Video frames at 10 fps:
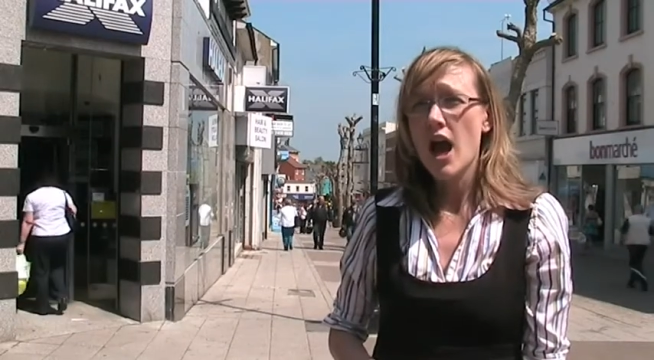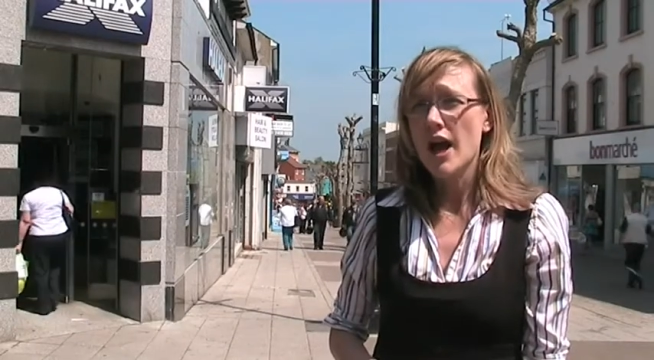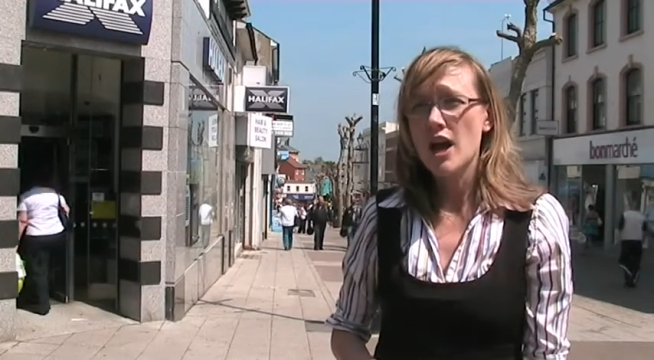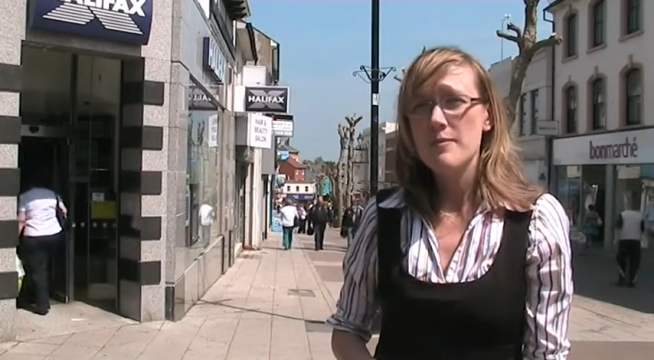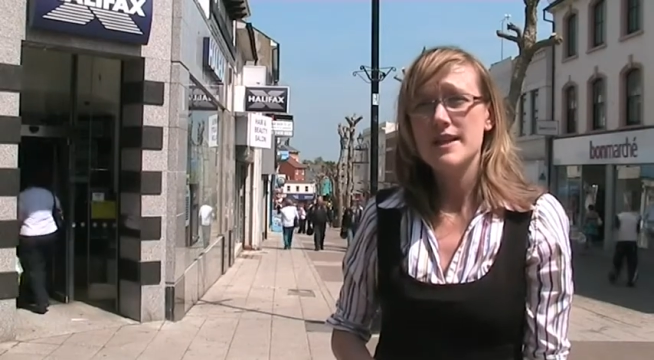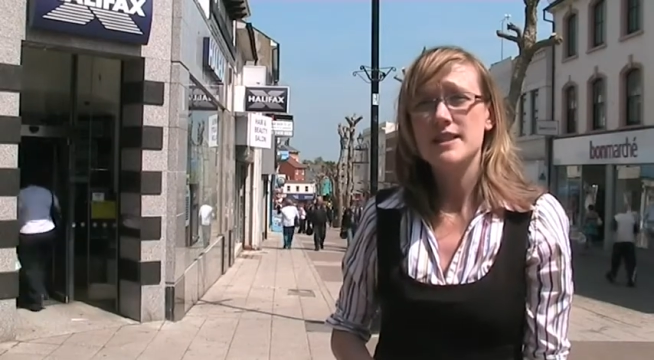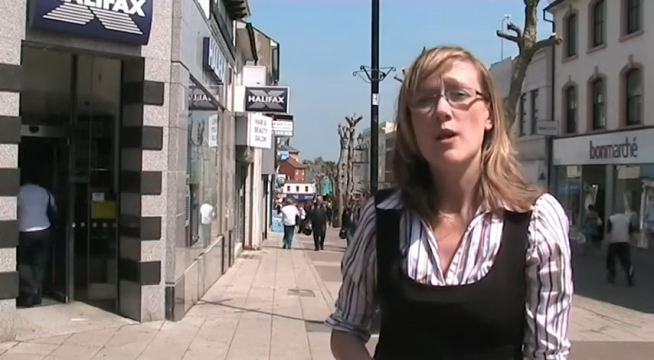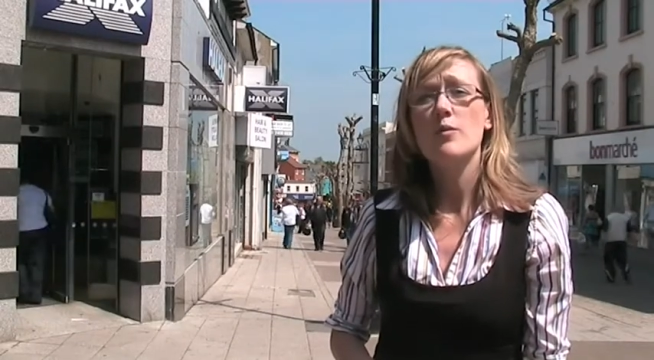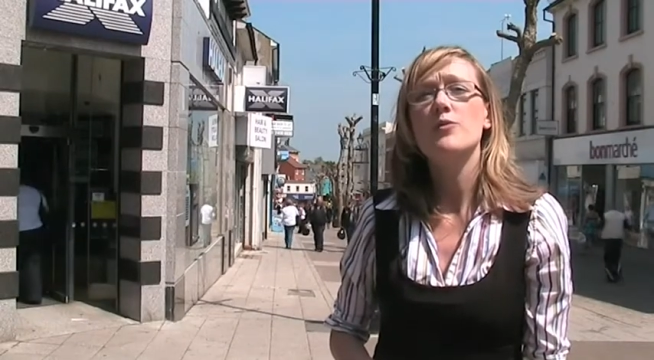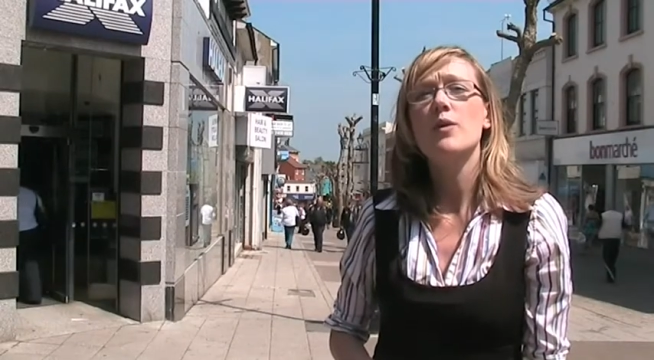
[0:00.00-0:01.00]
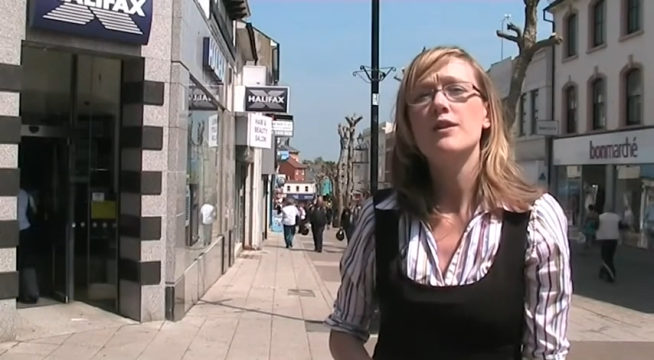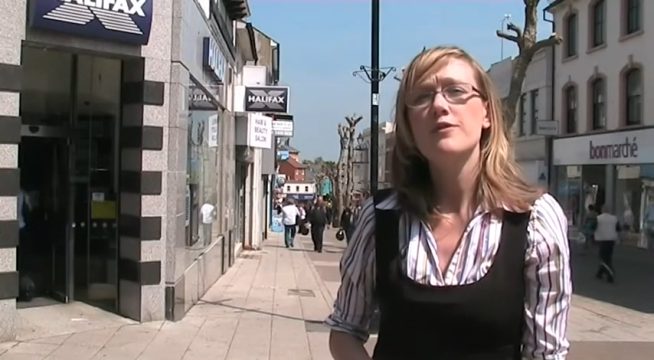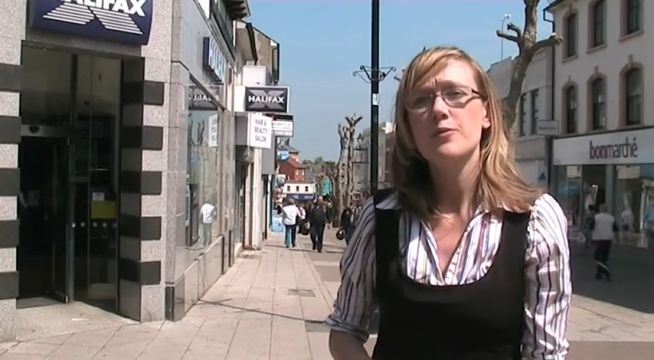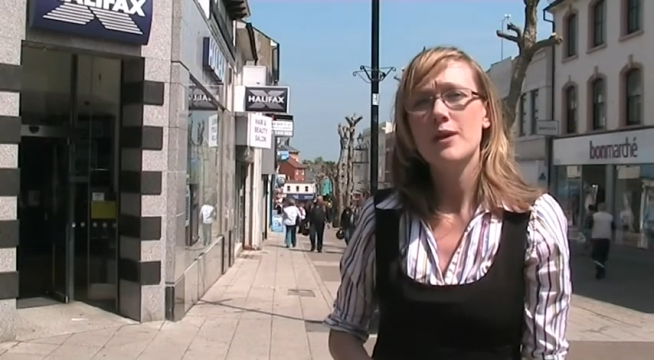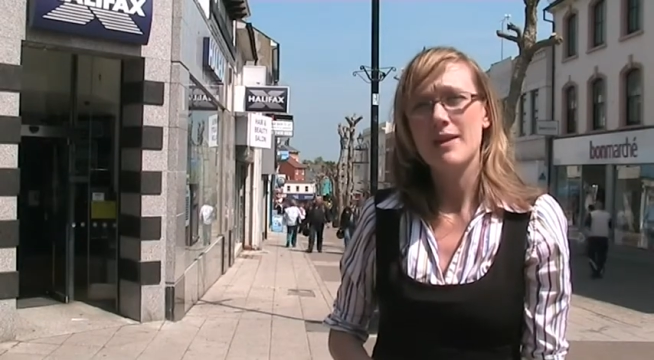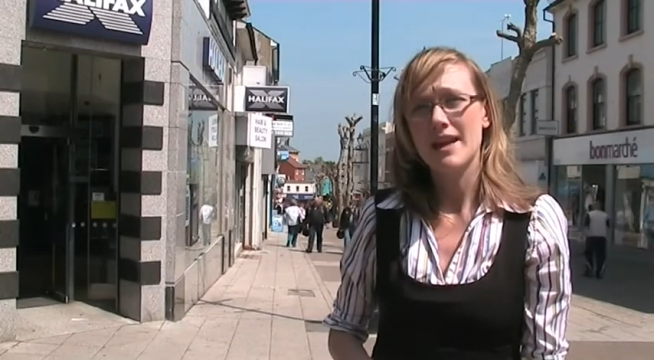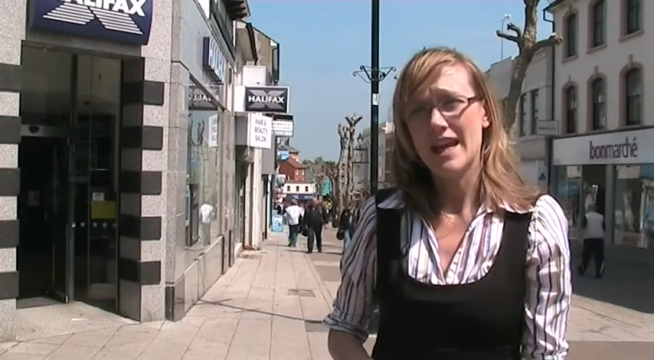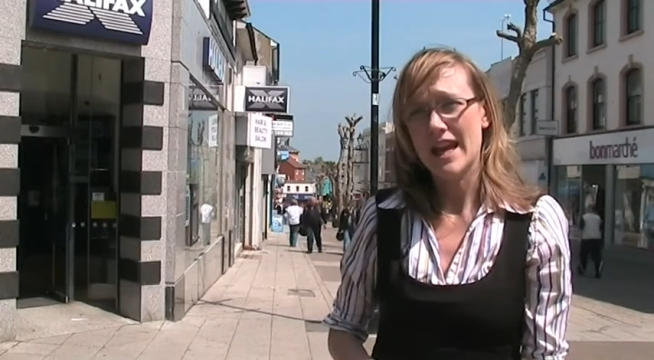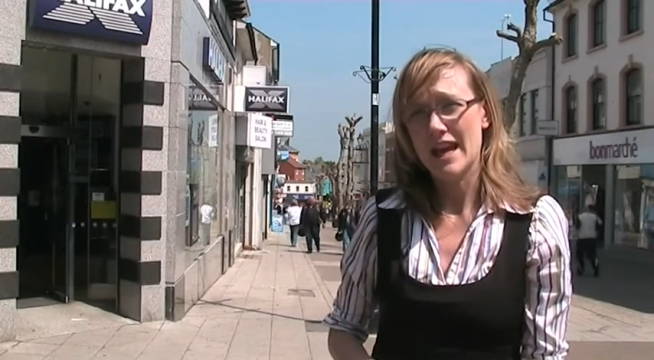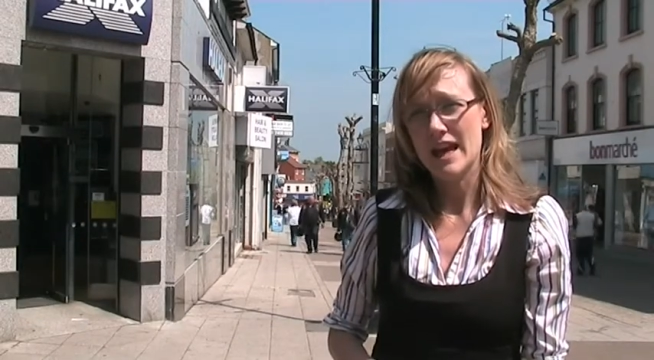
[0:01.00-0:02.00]
and I met up with one of the women
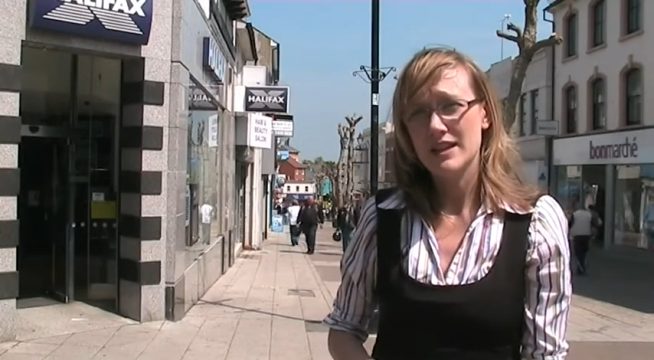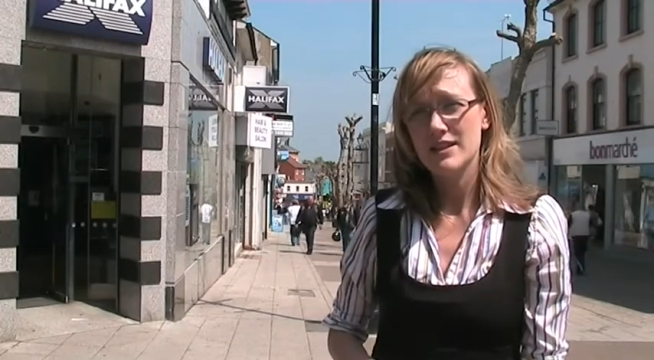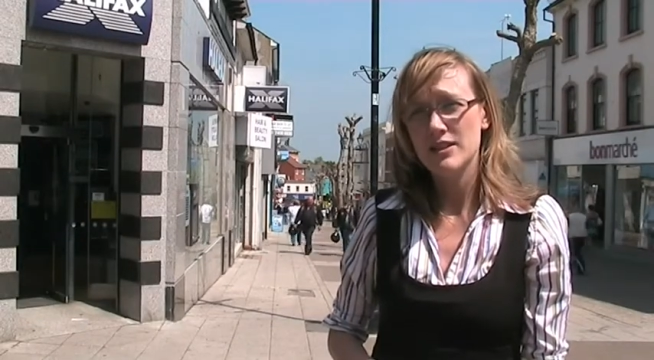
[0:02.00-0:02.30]
here and